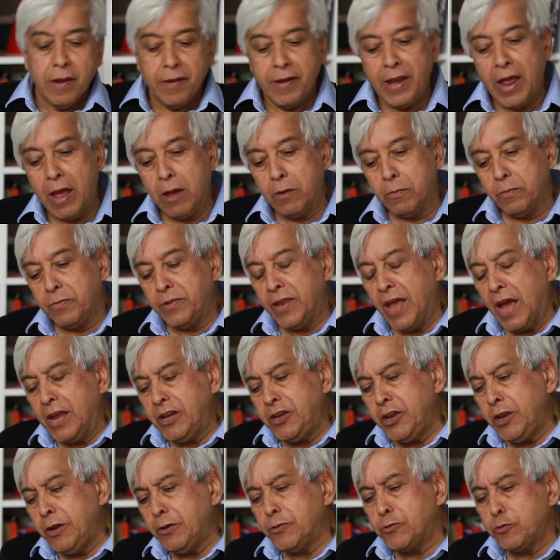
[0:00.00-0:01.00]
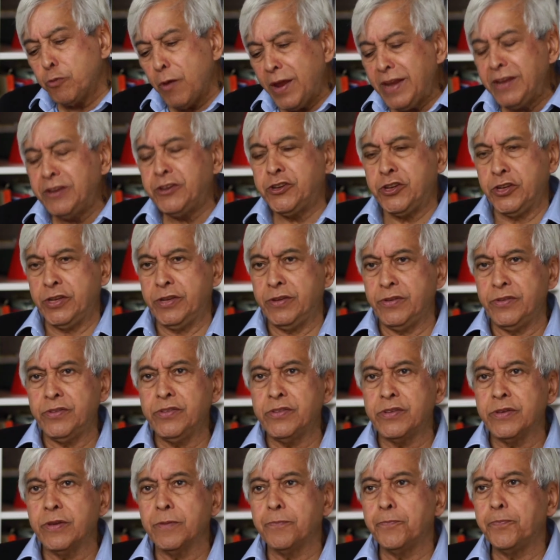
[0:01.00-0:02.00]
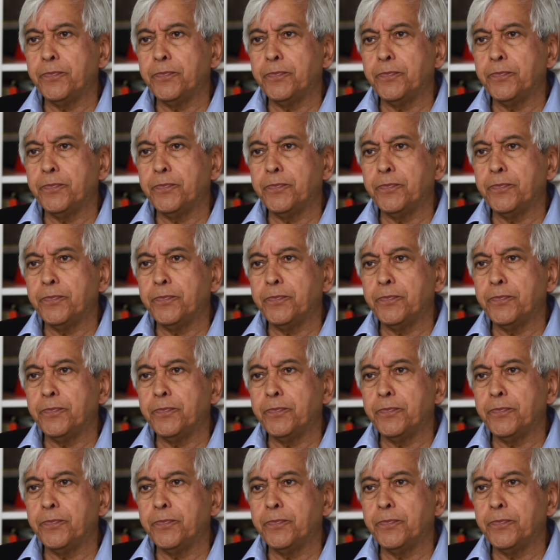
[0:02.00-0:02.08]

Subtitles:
Now, 1920s,